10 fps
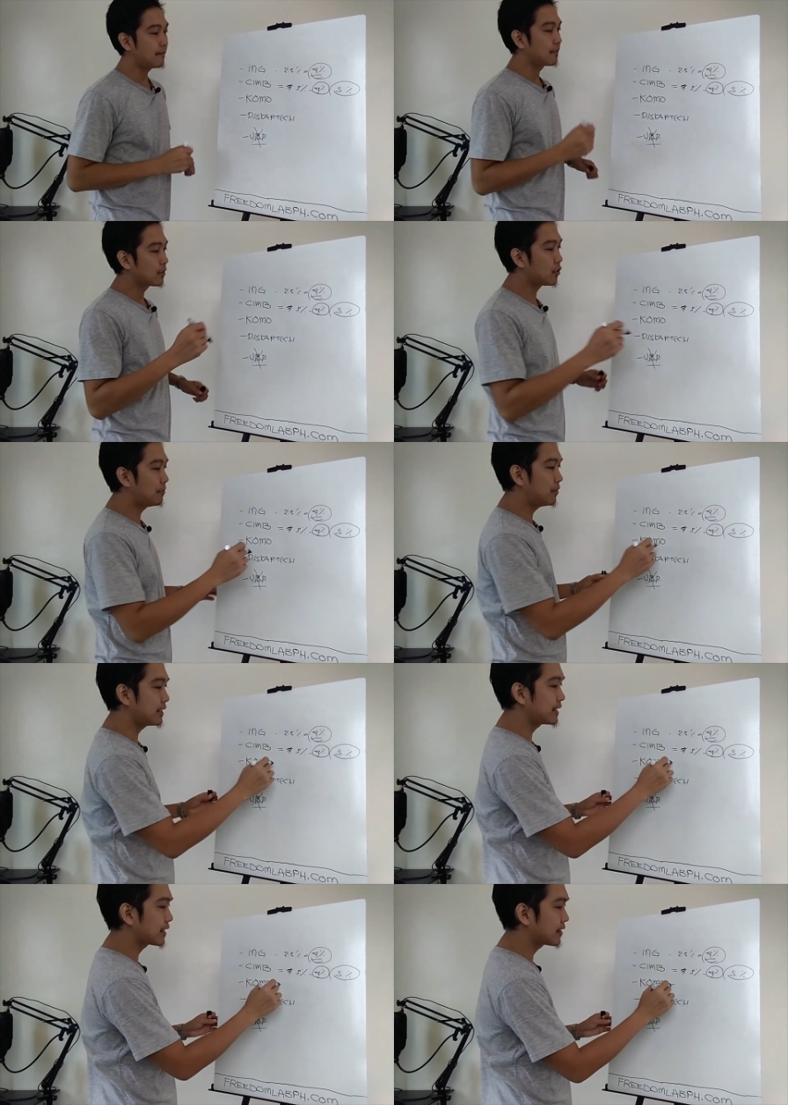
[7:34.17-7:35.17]
Komo
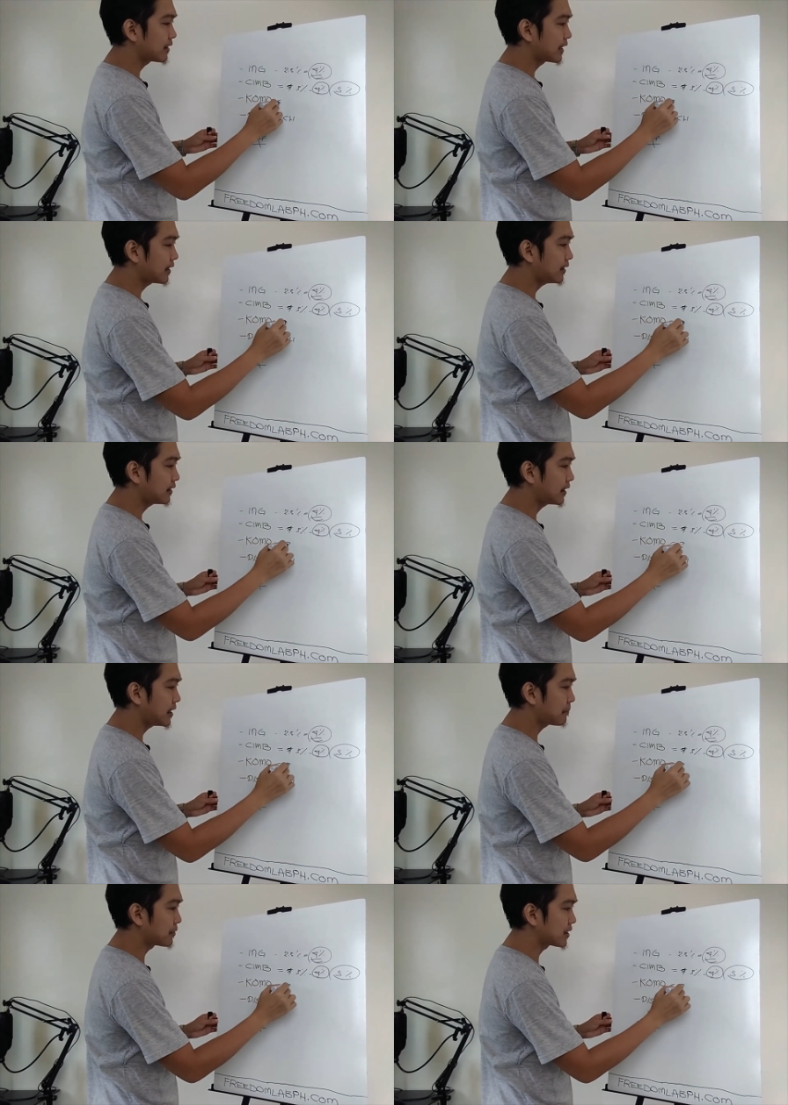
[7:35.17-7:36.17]
is around, I think,
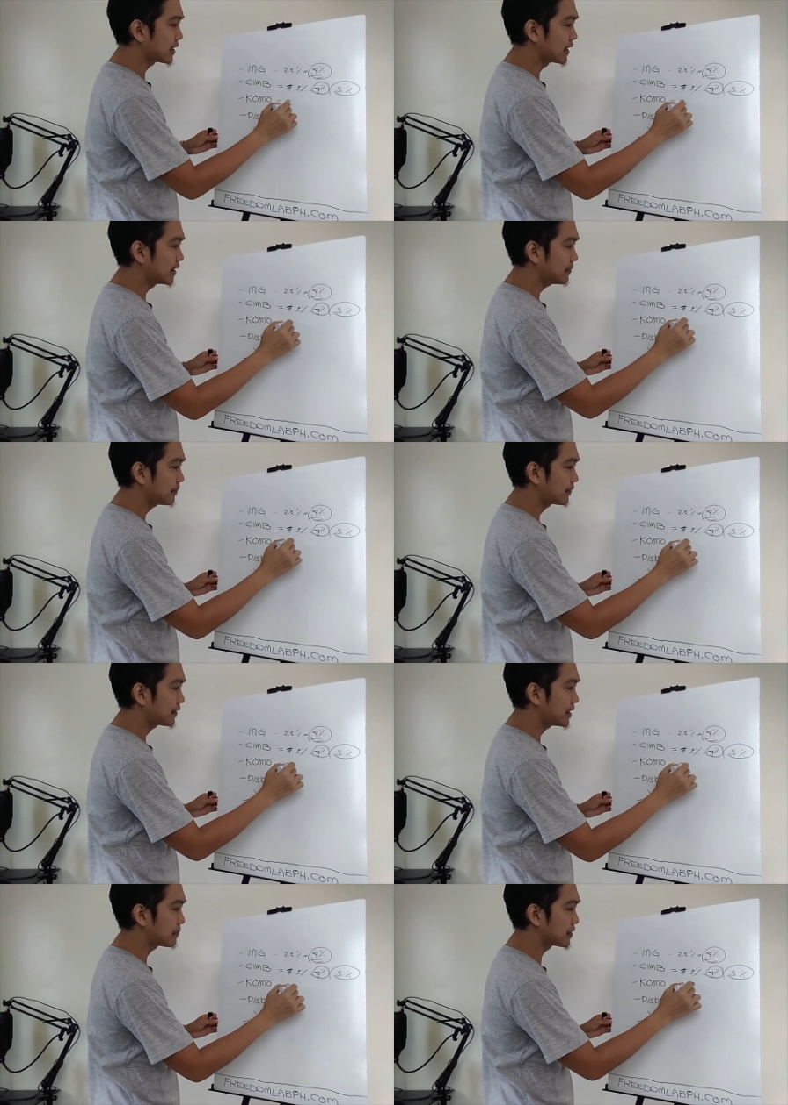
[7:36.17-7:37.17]
three percent din,
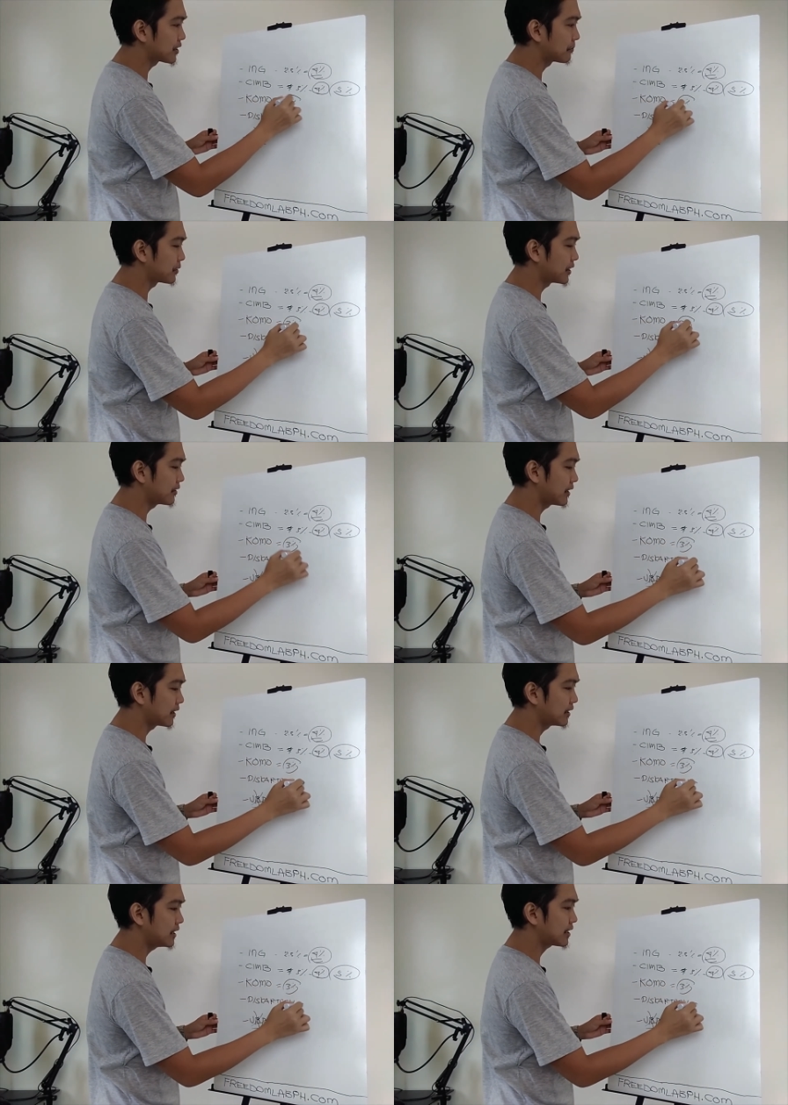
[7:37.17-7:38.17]
three percent per year,
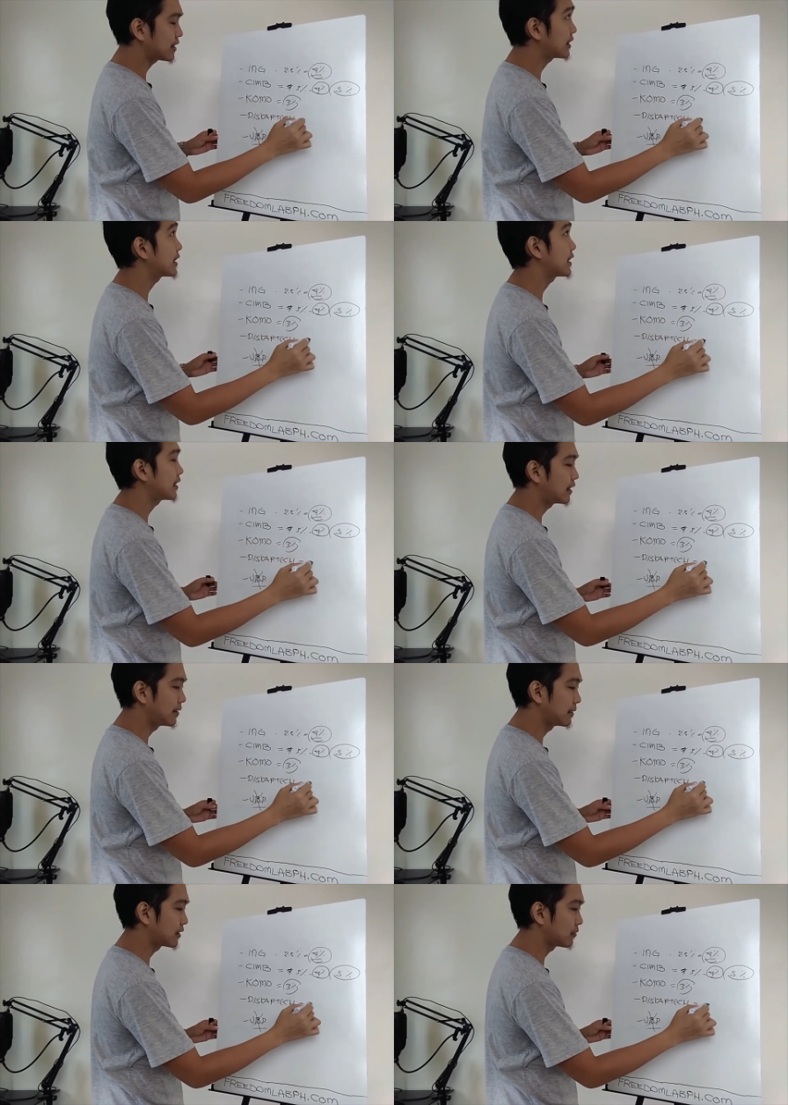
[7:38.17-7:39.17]
and Diskartech,
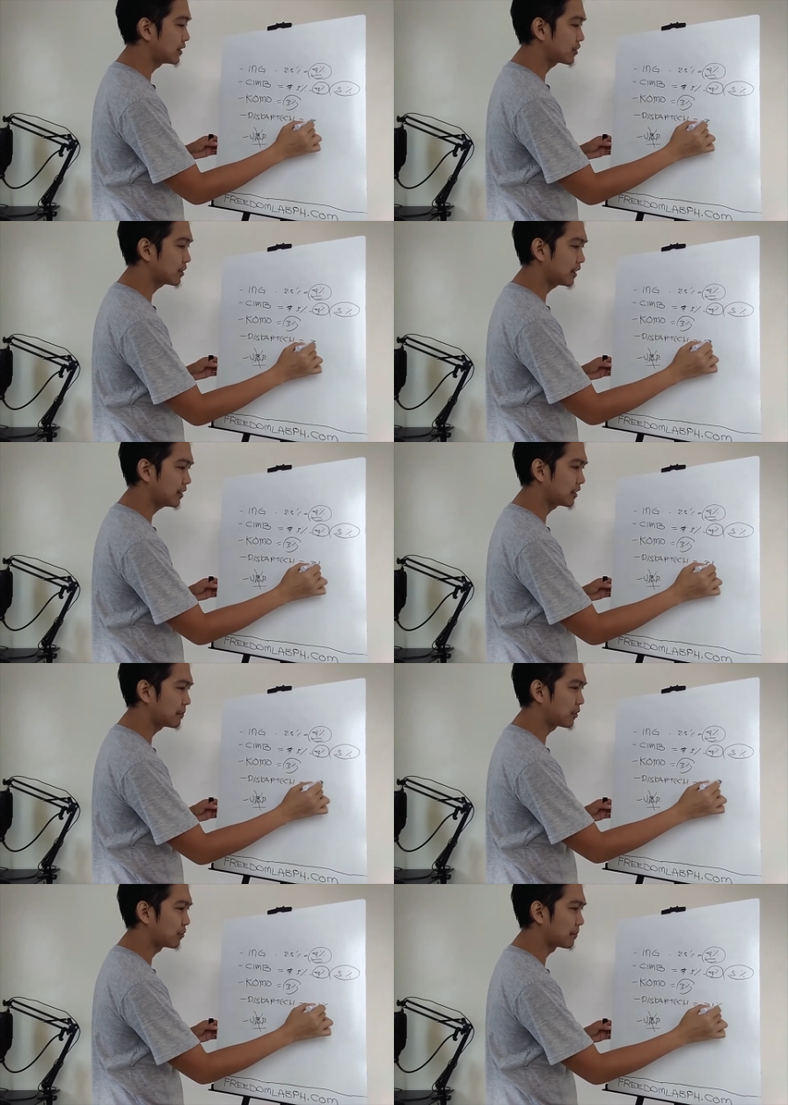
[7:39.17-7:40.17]
I'm not really sure, I think three
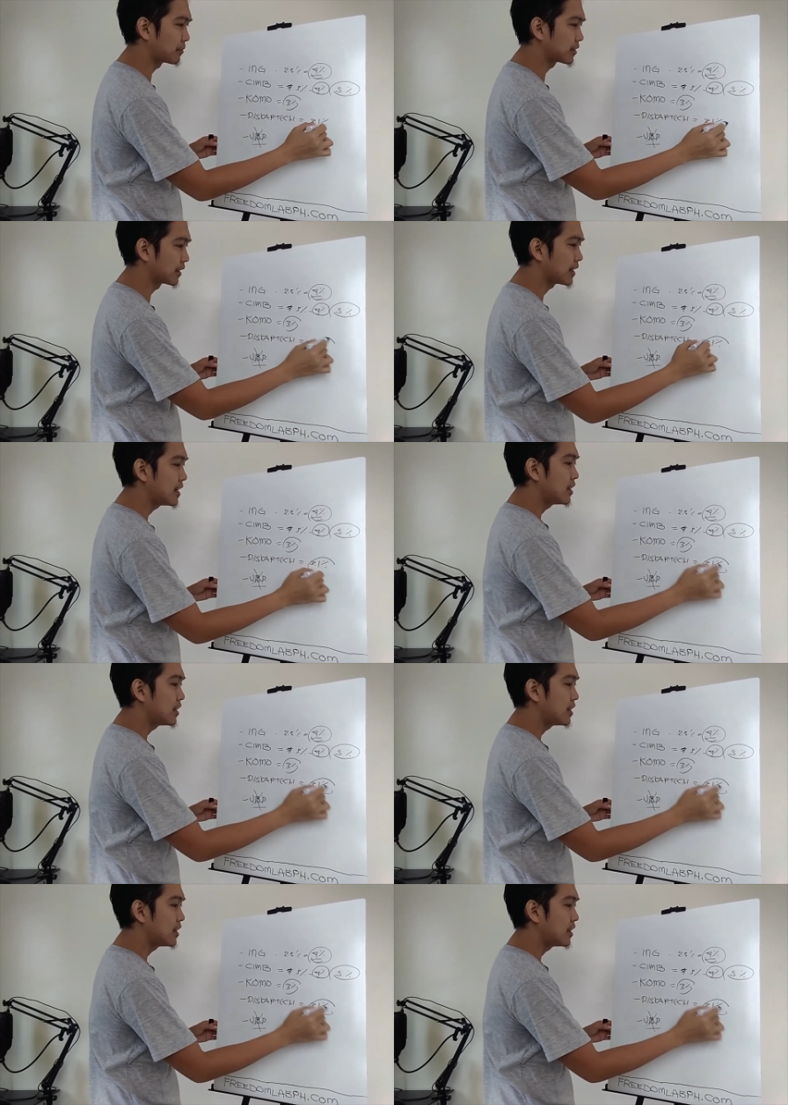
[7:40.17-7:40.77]
point one percent.